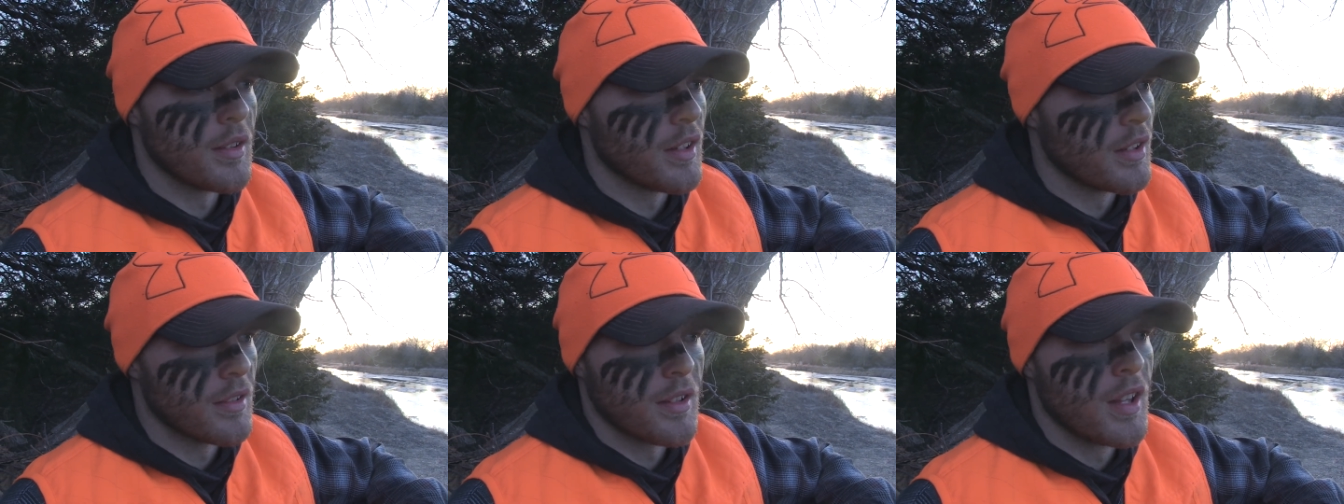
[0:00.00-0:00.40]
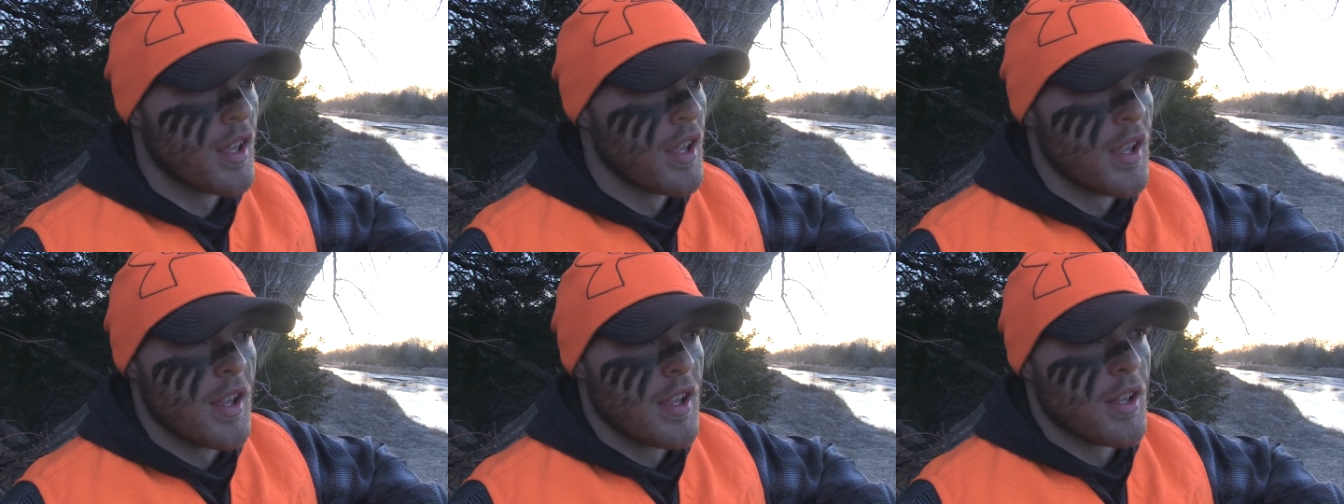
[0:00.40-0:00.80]

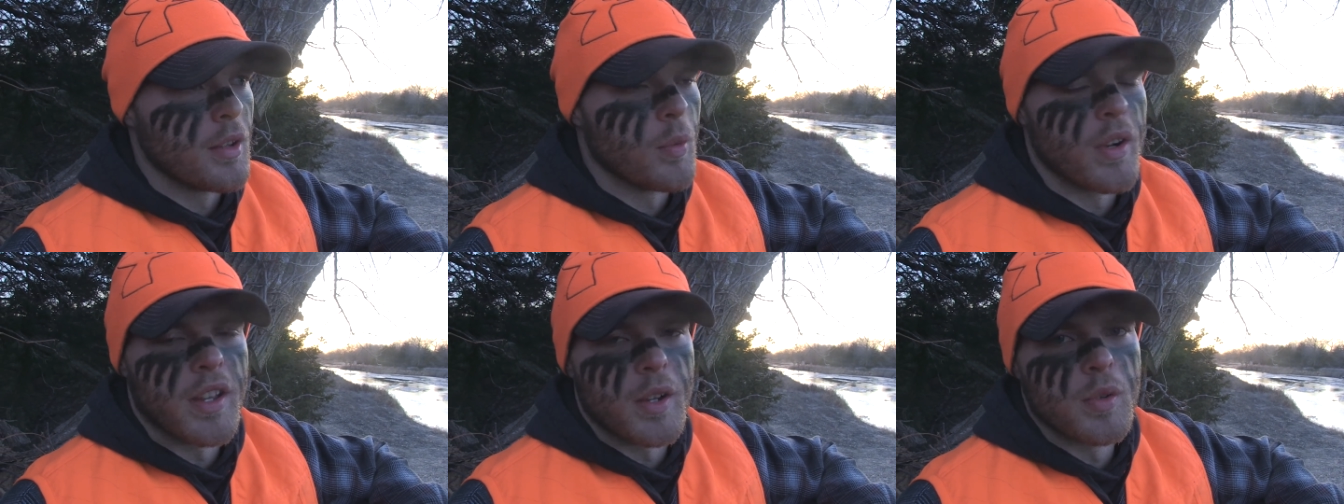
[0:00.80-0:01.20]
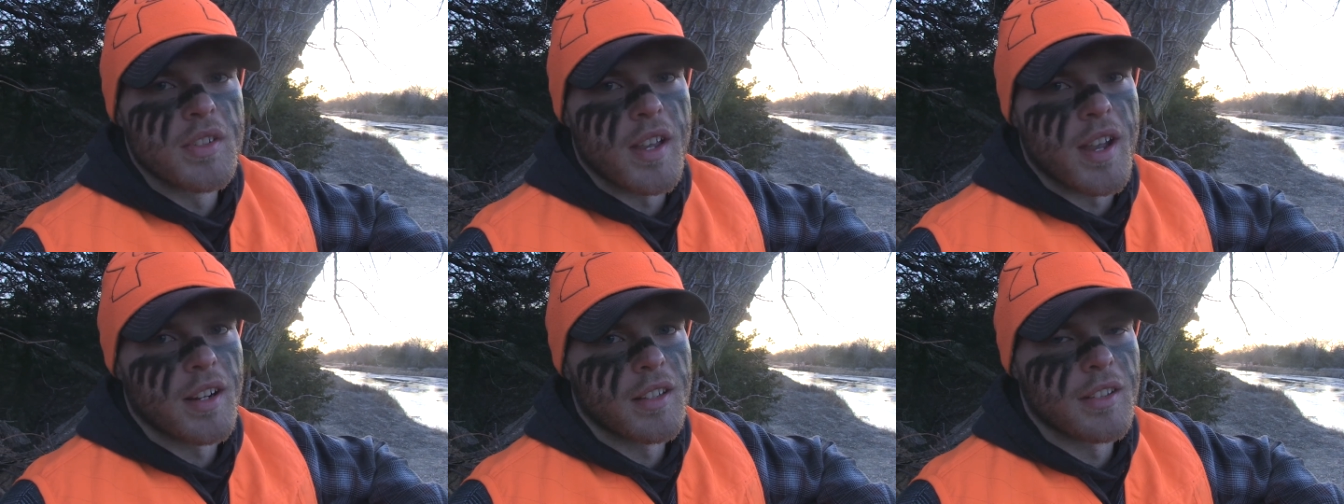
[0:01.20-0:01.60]
and the way he was
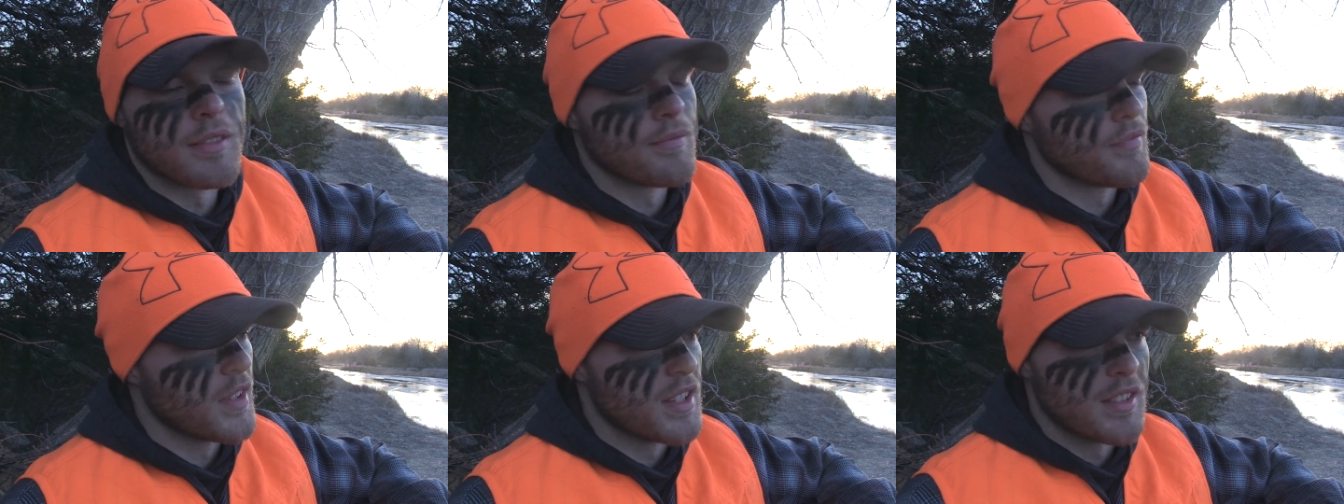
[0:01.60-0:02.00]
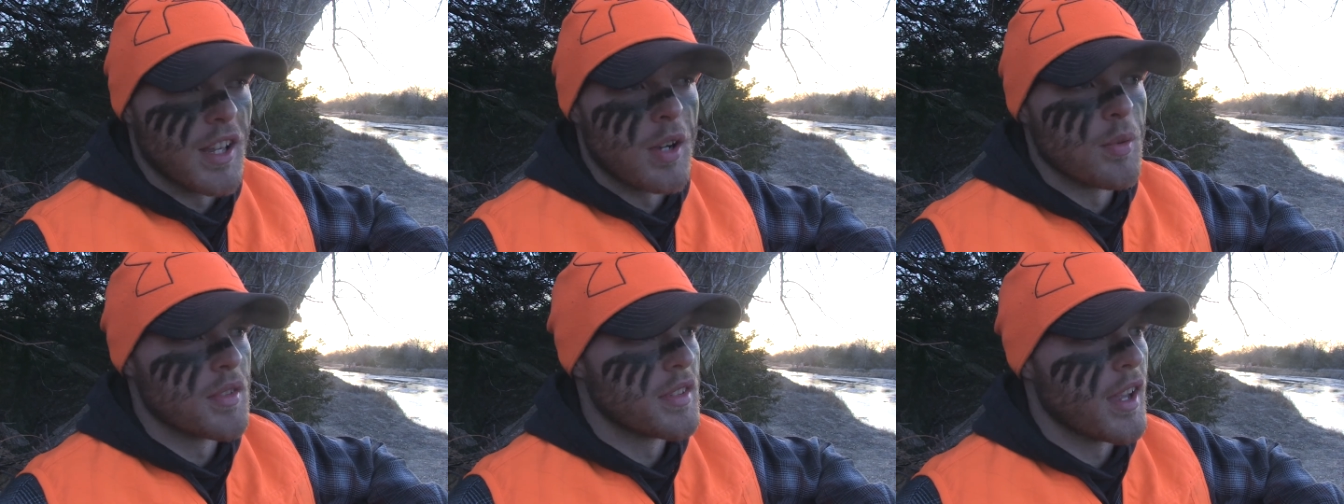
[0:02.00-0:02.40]
acting, his
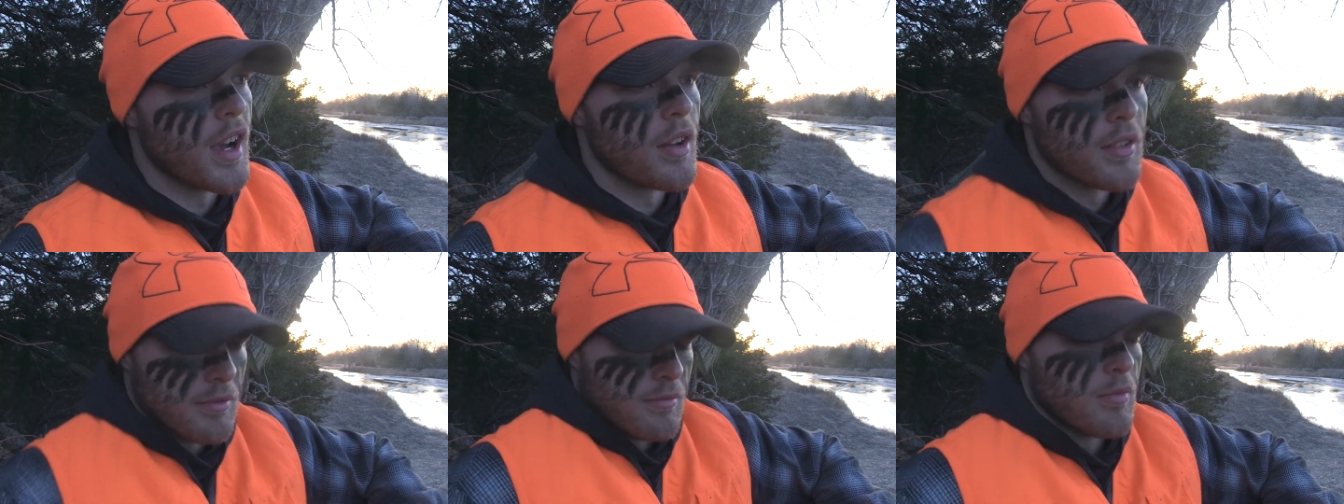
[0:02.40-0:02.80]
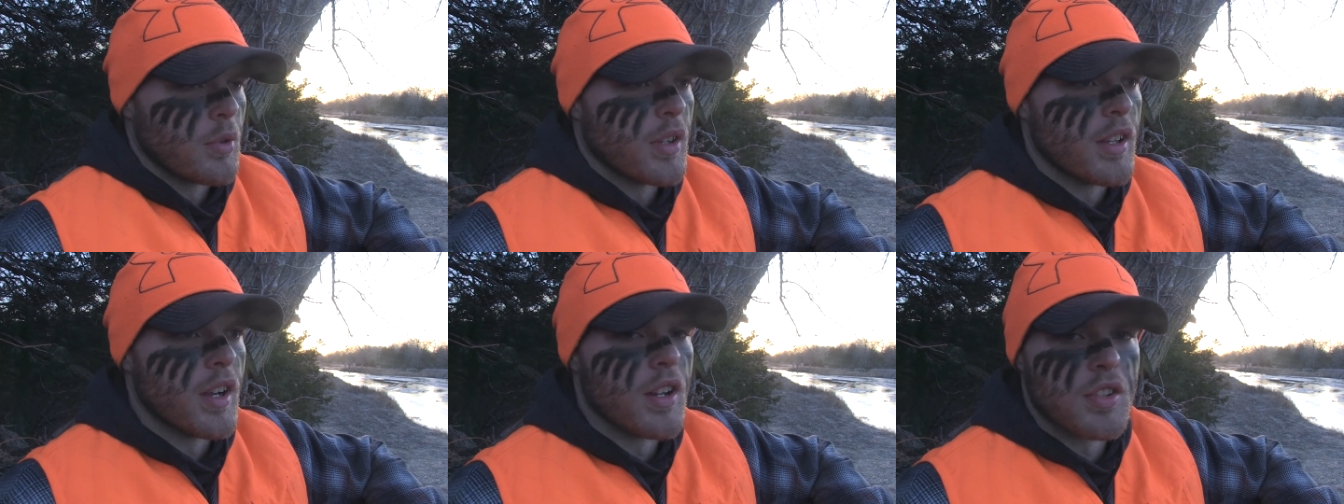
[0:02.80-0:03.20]
tail was down,
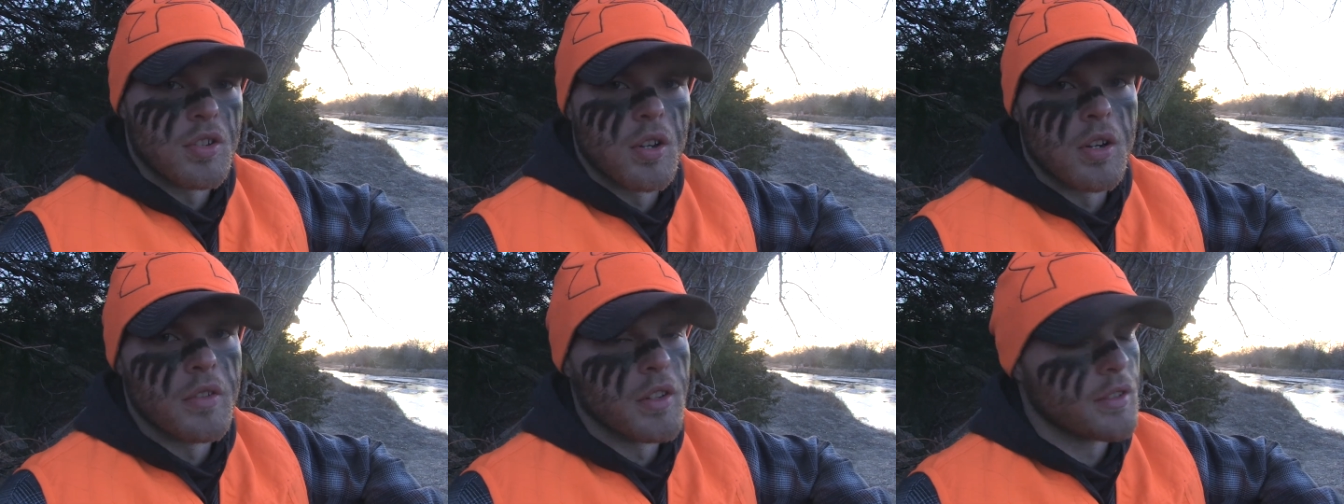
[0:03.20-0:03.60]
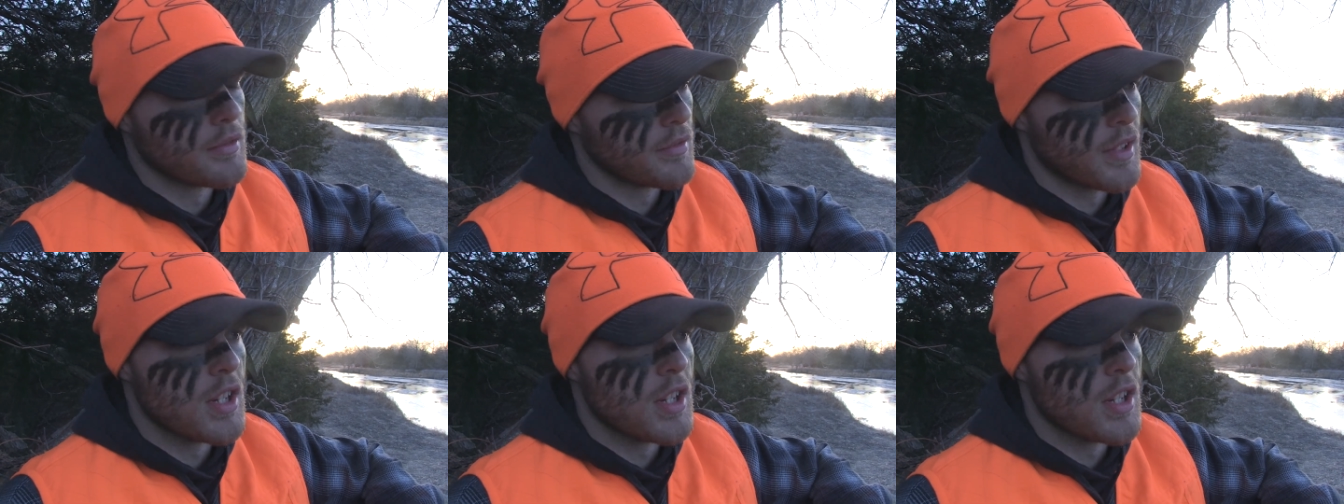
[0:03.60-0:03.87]
really hunched over.